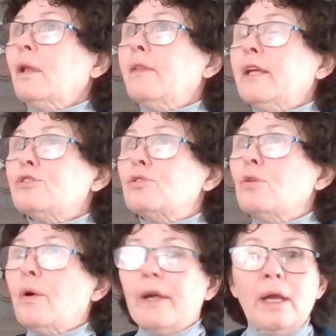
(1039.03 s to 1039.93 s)
that
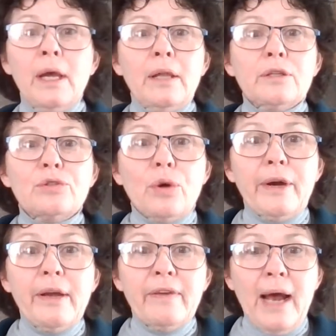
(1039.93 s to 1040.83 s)
story, the
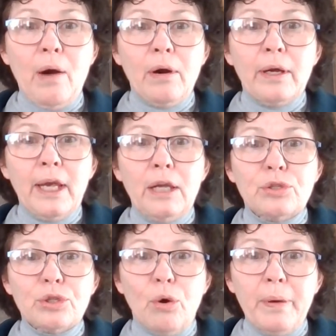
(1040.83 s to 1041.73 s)
story of an hour, Kate
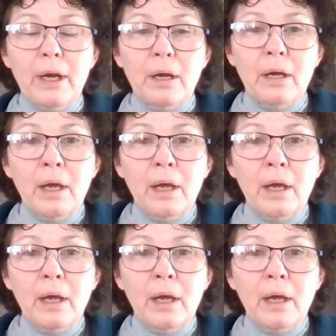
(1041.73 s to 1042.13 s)
Chopin,